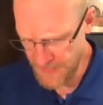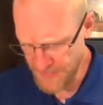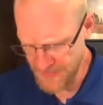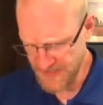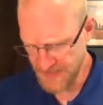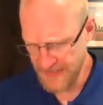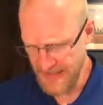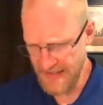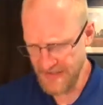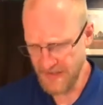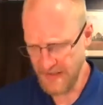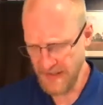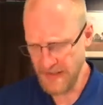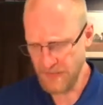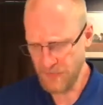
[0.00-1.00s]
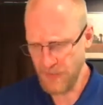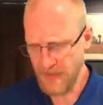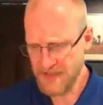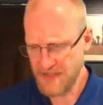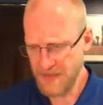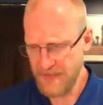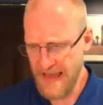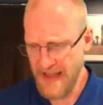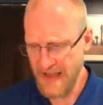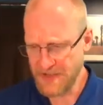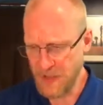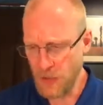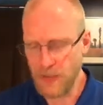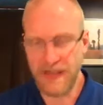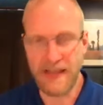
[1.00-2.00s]
as the region of
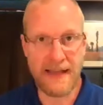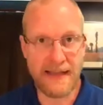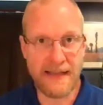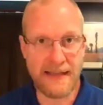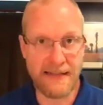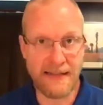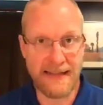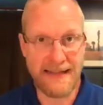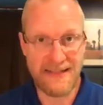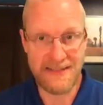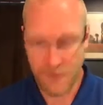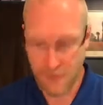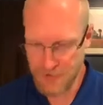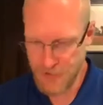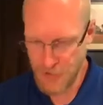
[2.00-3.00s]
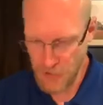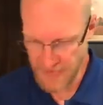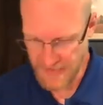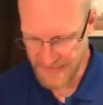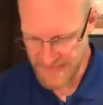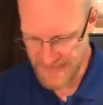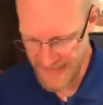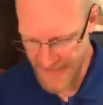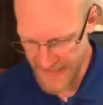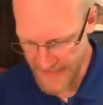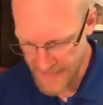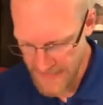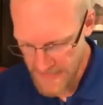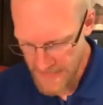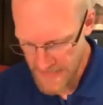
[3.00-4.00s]
Anatolia in eastern Turkey today.
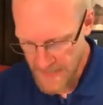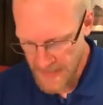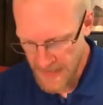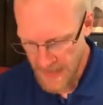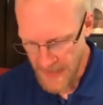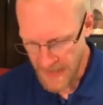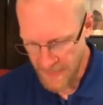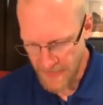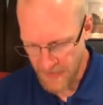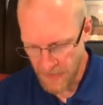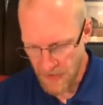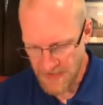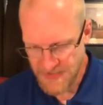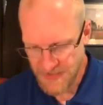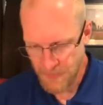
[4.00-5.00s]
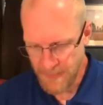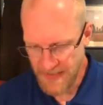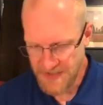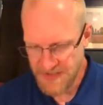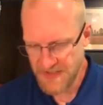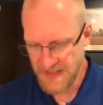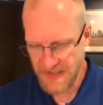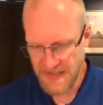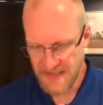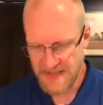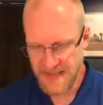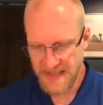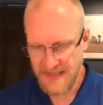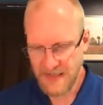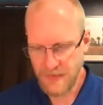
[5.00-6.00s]
They're also mentioned in
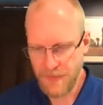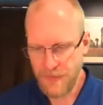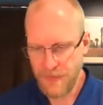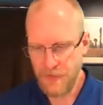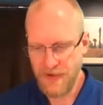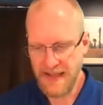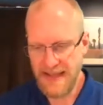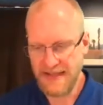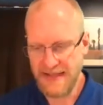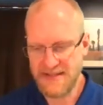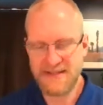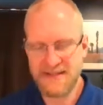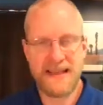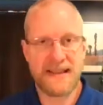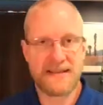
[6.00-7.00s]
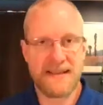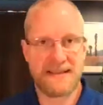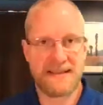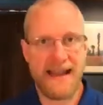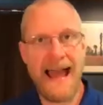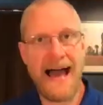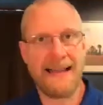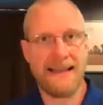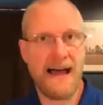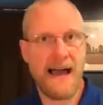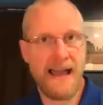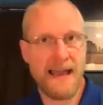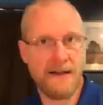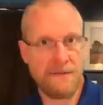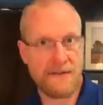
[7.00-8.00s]
Ezekiel 38:6 as an
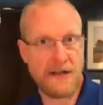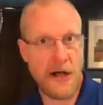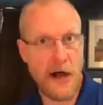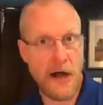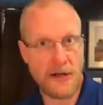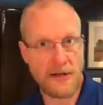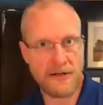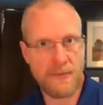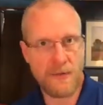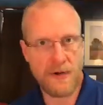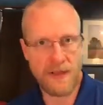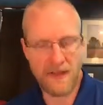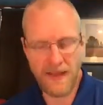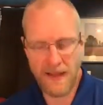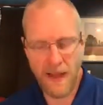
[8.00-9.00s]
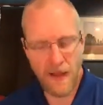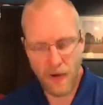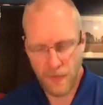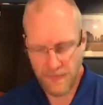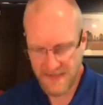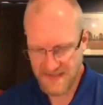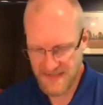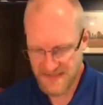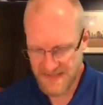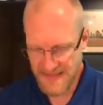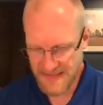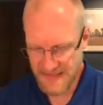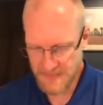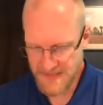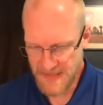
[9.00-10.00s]
ally of Gog, one of the armies that
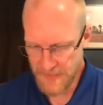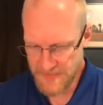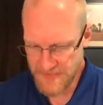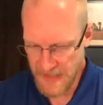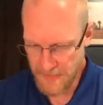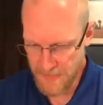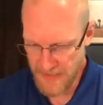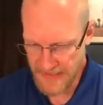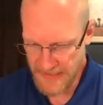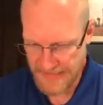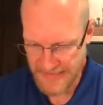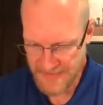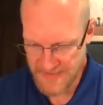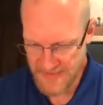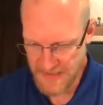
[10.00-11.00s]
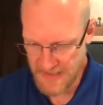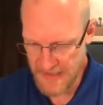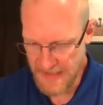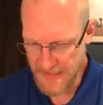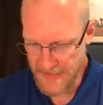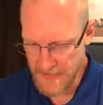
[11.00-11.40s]
set themselves up against God.